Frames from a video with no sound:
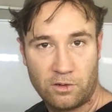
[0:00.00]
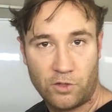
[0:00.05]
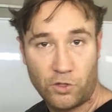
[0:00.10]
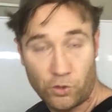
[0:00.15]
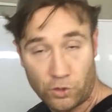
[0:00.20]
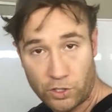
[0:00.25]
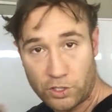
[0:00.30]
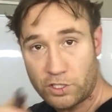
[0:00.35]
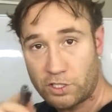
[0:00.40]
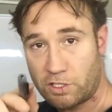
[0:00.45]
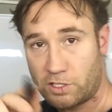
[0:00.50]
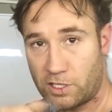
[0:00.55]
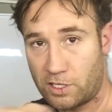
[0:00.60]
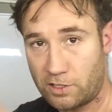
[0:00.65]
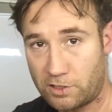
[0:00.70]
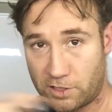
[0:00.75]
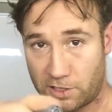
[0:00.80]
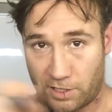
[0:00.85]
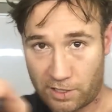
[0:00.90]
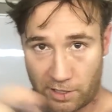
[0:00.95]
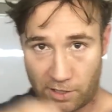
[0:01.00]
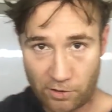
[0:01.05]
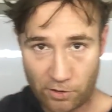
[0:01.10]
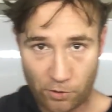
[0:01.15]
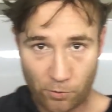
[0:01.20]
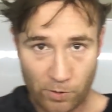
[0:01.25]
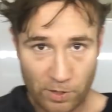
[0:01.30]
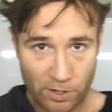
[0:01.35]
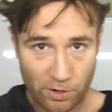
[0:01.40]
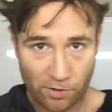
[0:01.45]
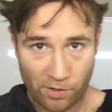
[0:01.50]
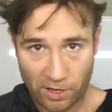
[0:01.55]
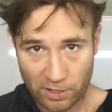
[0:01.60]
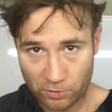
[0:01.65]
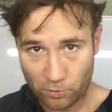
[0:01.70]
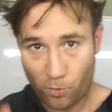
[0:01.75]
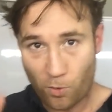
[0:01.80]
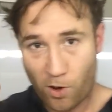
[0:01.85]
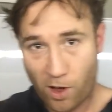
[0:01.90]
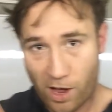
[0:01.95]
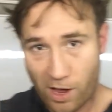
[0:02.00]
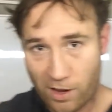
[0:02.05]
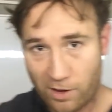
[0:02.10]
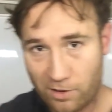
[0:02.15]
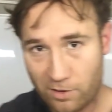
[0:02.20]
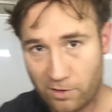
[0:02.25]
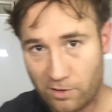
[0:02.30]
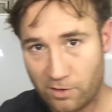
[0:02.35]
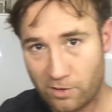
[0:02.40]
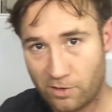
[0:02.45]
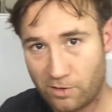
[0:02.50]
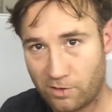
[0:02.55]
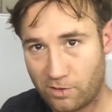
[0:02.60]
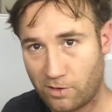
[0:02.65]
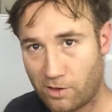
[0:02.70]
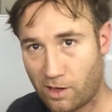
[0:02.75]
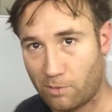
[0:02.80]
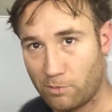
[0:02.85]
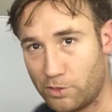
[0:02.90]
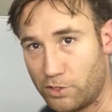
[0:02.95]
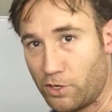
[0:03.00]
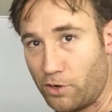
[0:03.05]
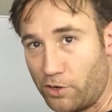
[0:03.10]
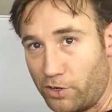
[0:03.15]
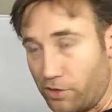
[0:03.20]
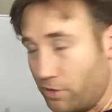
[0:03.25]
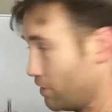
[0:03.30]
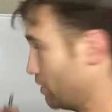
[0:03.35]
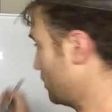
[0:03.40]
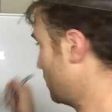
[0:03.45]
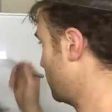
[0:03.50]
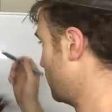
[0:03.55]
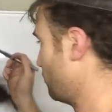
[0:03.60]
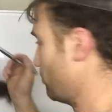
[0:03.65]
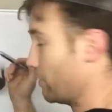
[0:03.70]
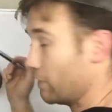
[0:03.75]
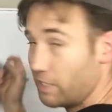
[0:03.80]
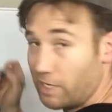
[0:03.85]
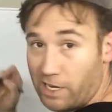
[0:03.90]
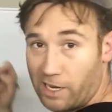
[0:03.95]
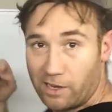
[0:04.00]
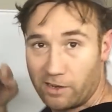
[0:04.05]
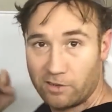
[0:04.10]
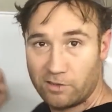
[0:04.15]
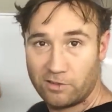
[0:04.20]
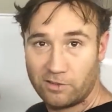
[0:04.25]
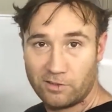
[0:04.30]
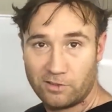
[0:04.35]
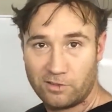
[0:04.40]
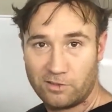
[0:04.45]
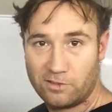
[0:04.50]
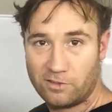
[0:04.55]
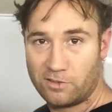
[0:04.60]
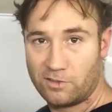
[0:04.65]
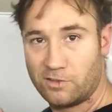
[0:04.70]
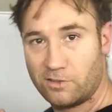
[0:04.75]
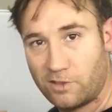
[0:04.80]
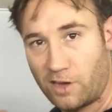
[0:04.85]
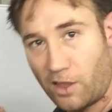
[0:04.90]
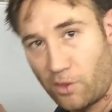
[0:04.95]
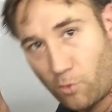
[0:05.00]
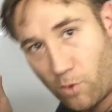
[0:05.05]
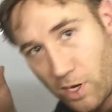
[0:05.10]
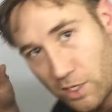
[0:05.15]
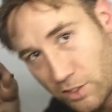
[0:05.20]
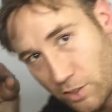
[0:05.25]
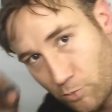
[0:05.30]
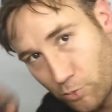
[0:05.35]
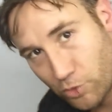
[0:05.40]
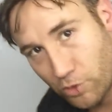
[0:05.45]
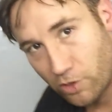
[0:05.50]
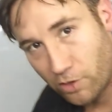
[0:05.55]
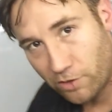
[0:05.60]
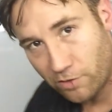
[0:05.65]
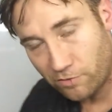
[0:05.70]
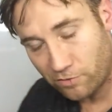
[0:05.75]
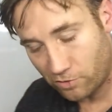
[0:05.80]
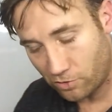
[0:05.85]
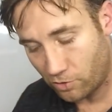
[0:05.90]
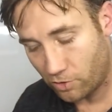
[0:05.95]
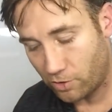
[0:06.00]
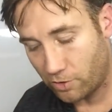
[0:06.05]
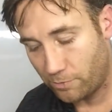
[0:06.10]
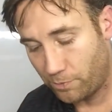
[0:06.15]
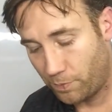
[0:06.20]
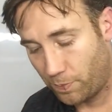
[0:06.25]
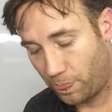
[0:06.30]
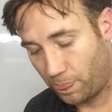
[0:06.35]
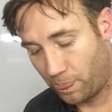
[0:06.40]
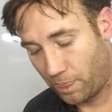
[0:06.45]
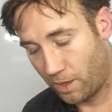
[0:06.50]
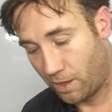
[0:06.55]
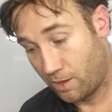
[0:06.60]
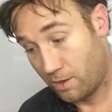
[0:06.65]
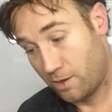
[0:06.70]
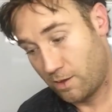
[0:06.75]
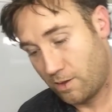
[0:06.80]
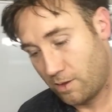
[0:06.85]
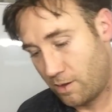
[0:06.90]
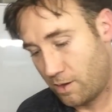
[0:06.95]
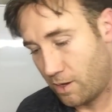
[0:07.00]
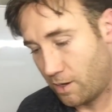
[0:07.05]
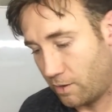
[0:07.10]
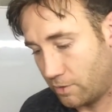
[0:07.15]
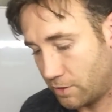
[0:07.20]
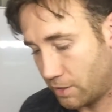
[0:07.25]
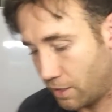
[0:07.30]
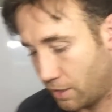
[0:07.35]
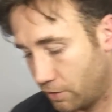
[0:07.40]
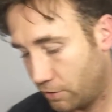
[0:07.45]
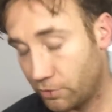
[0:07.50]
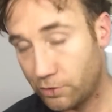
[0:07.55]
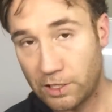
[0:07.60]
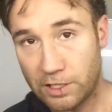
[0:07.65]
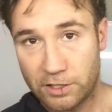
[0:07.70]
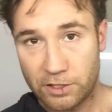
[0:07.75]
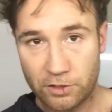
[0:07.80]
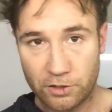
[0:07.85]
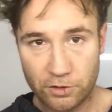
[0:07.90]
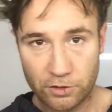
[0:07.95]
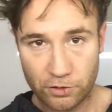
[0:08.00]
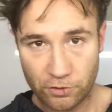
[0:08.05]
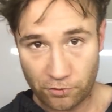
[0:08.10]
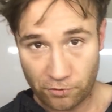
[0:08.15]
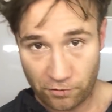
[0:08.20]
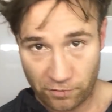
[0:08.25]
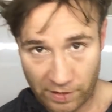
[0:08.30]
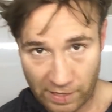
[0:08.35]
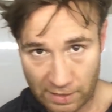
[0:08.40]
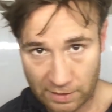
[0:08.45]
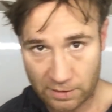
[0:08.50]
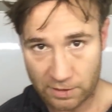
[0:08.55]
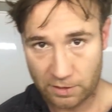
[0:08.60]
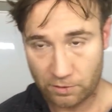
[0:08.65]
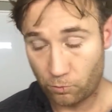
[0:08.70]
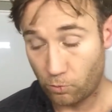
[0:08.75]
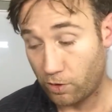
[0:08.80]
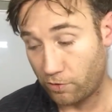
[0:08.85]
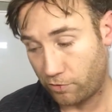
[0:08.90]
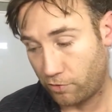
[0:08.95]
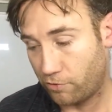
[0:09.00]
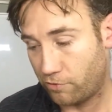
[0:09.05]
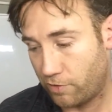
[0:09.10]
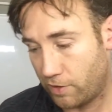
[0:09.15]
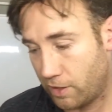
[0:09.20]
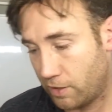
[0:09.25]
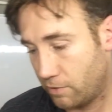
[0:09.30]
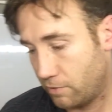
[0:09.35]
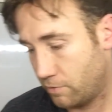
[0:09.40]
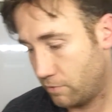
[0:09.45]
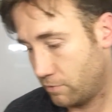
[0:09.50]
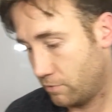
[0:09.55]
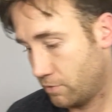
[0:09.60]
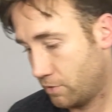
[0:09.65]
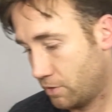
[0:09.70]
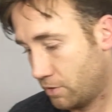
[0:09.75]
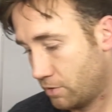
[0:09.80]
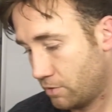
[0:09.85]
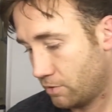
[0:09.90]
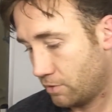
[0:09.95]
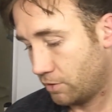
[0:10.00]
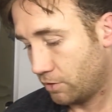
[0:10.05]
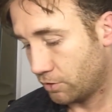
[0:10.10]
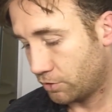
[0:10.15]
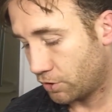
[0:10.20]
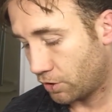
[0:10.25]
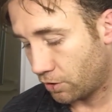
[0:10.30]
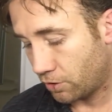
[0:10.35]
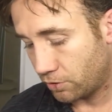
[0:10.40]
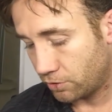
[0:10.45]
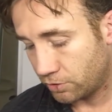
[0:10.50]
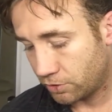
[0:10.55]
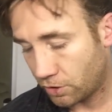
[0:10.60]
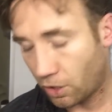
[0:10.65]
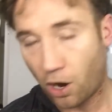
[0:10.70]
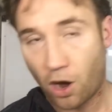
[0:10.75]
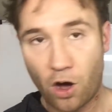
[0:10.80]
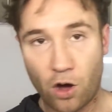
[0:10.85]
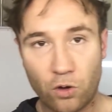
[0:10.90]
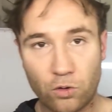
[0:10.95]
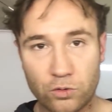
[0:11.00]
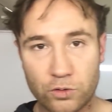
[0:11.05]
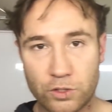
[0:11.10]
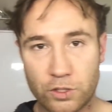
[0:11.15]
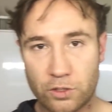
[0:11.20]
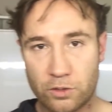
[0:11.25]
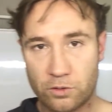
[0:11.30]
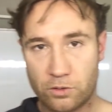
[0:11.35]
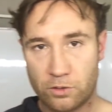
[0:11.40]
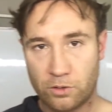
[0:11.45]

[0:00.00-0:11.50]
You're just sticking on a window, that's why I'm showing you this in midair. Otherwise I'd put it on the floor and I'll tell you, you need to use your feet, one of your feet, your toes, to hold